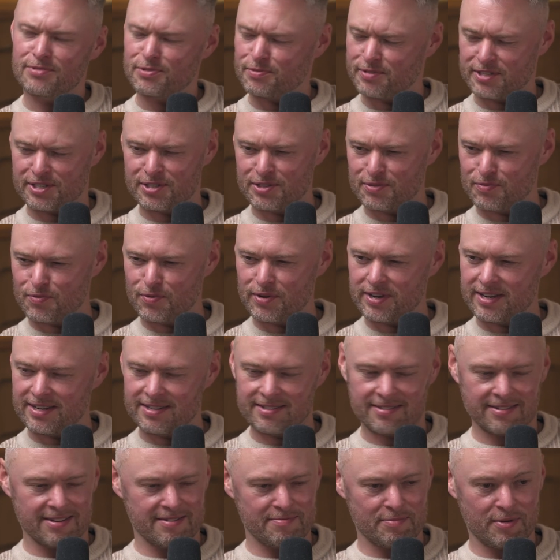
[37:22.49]
which is weird,
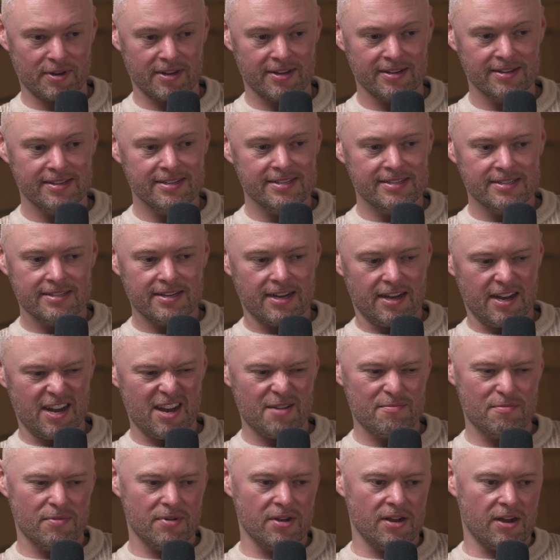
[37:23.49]
isn't it? But
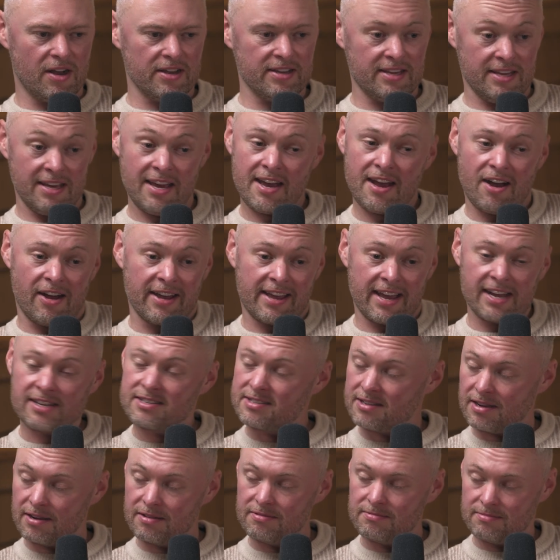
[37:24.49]
yeah, I guess
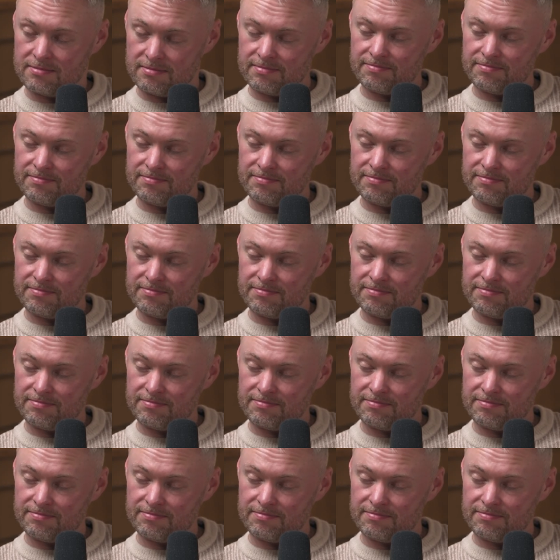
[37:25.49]
so.